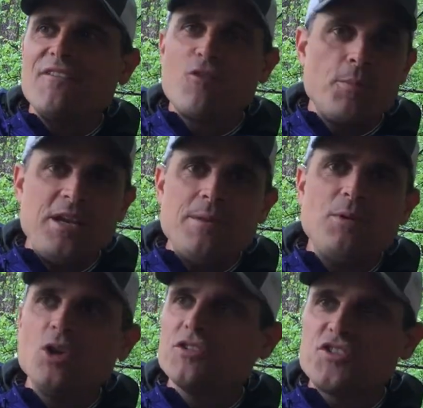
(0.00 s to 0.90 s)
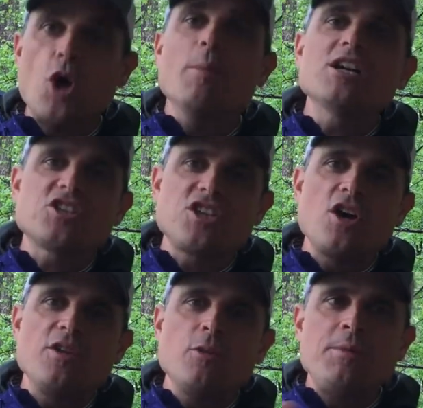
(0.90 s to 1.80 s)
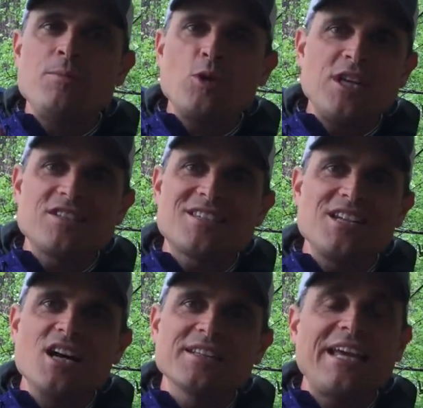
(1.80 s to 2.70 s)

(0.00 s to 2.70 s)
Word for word: for people, so much so that when people get stung,